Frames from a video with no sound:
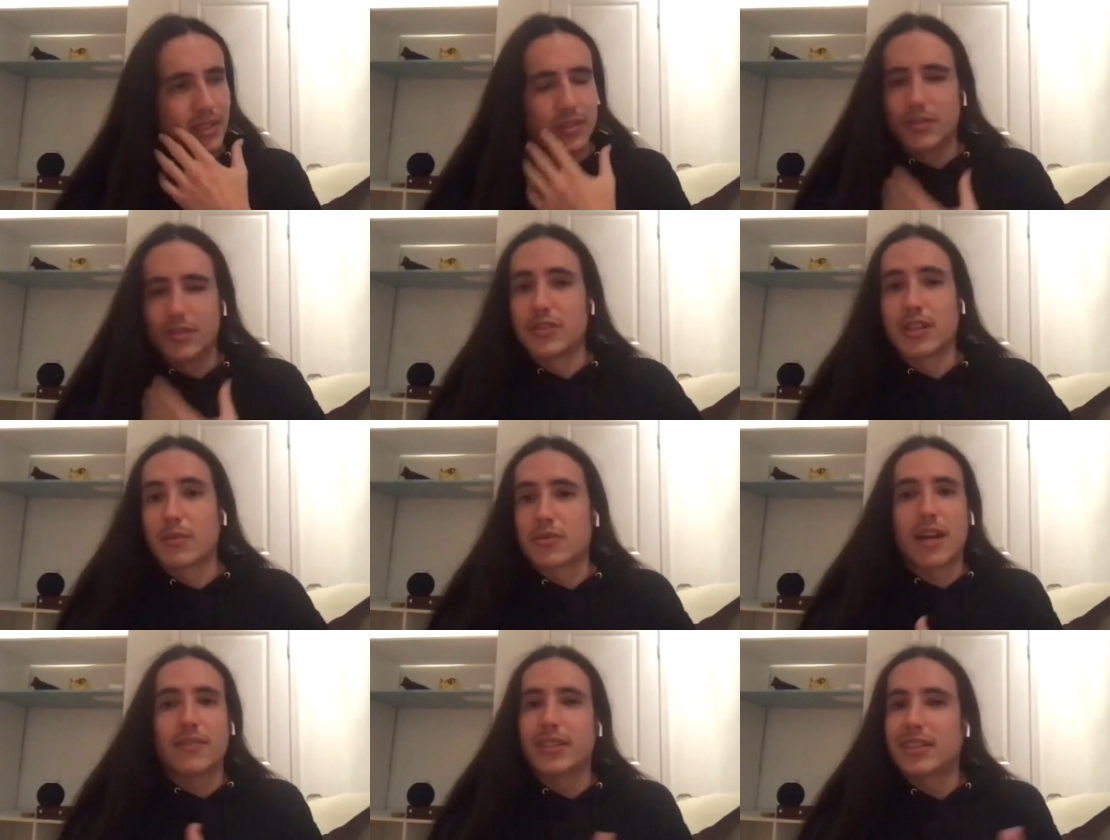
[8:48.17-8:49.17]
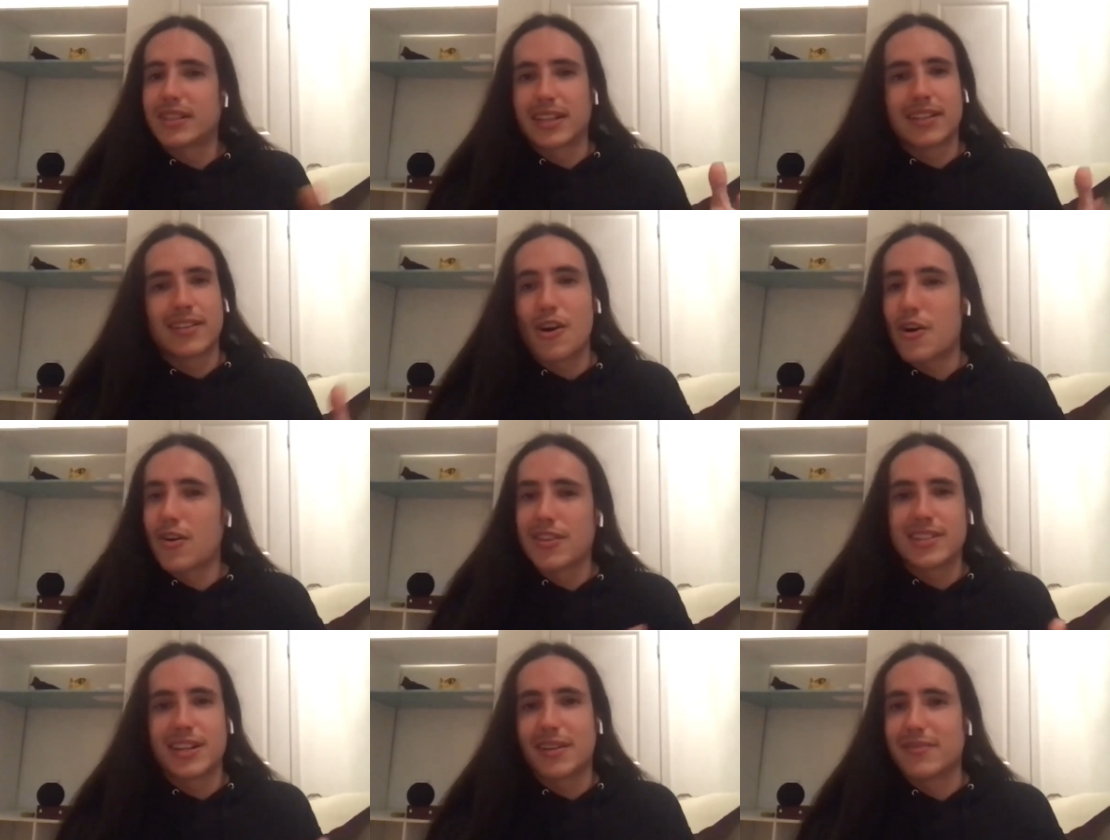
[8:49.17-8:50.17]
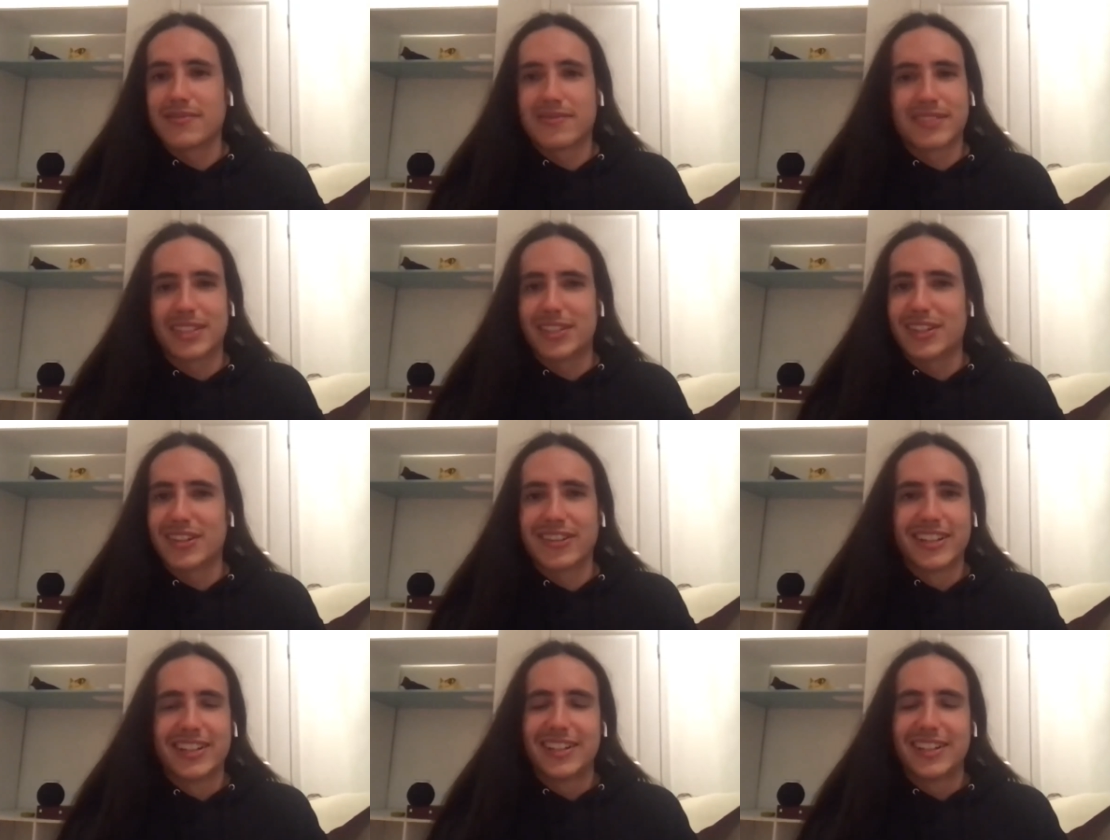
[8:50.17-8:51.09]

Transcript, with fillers: because usually I'm traveling like all the time, you know.